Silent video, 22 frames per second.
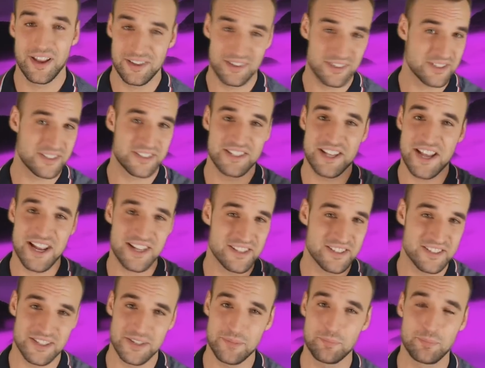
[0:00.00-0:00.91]
It is
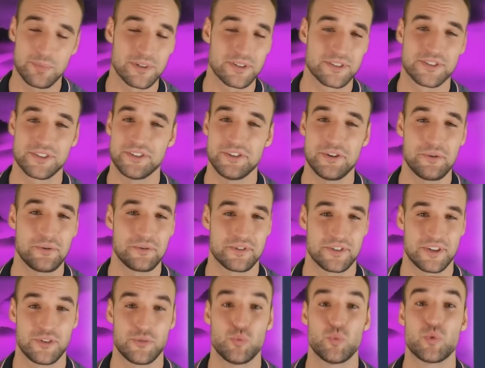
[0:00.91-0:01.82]
dead simple to
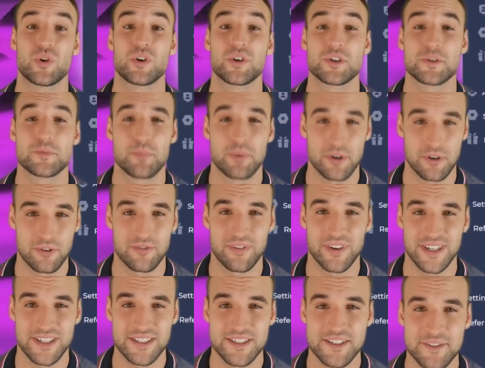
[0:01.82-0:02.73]
use and it works
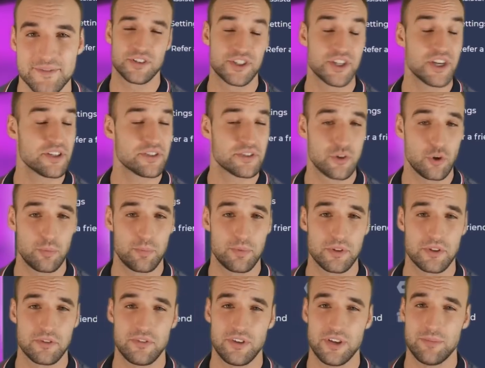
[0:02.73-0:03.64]
perfect. Just
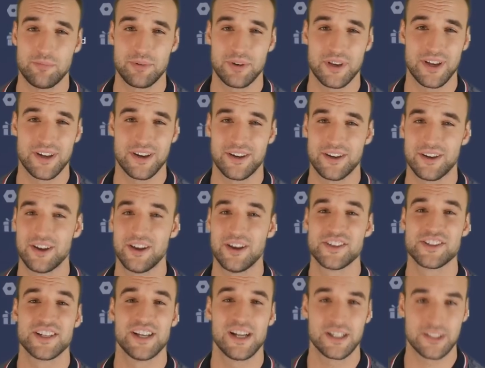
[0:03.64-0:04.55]
open the VPN,
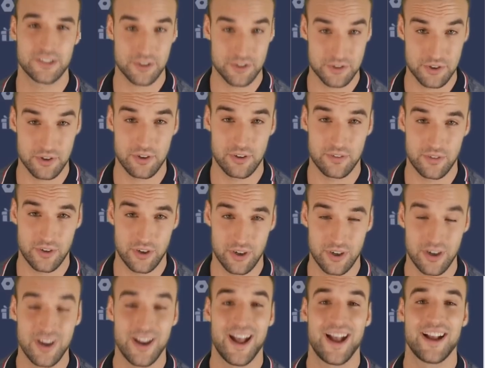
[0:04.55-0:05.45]
select a
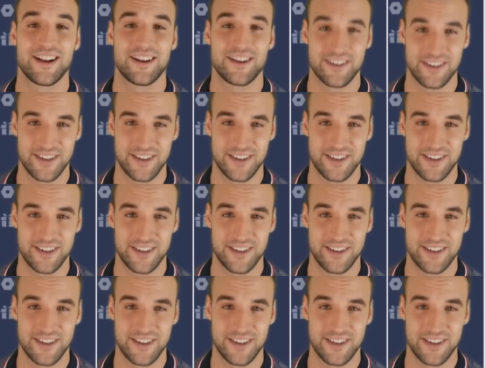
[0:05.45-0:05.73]
server and